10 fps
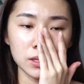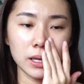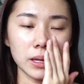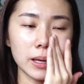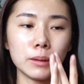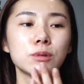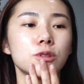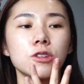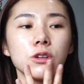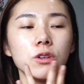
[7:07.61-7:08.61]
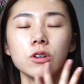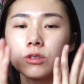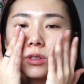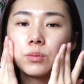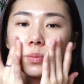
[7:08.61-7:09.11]
that helps to
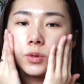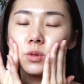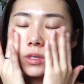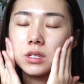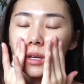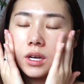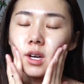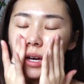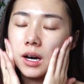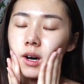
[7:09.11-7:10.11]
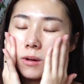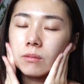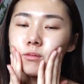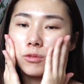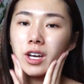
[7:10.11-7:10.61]
also boost
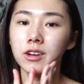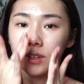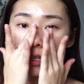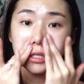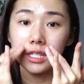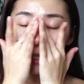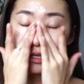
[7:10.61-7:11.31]
whatever your